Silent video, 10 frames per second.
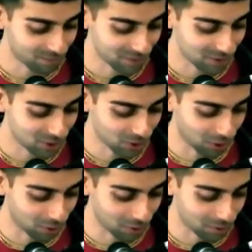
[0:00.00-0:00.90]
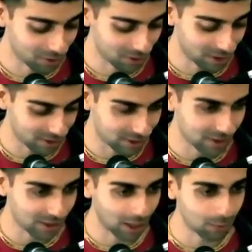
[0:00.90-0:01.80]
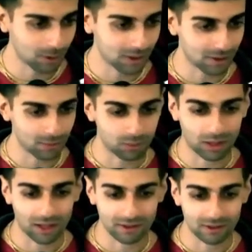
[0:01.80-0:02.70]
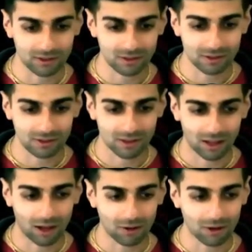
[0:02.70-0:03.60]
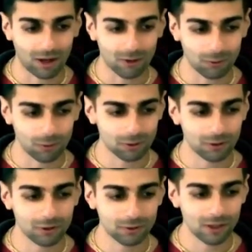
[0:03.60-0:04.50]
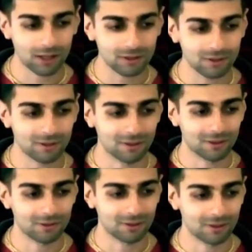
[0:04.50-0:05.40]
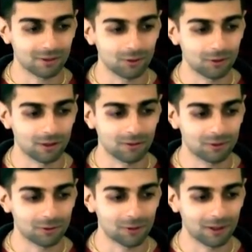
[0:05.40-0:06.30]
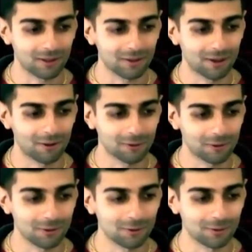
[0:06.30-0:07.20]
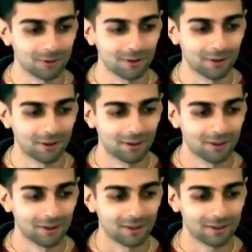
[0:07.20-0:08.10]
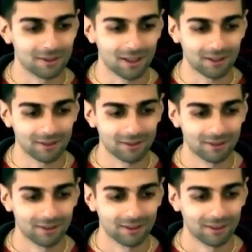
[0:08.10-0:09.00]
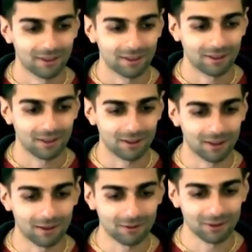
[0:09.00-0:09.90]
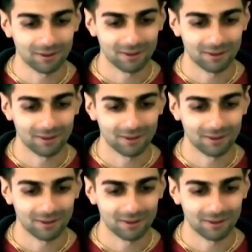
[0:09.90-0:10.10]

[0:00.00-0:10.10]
So let's see how we can apply this. How old are you guys? Let's go left to right. How old are you? 10, 11,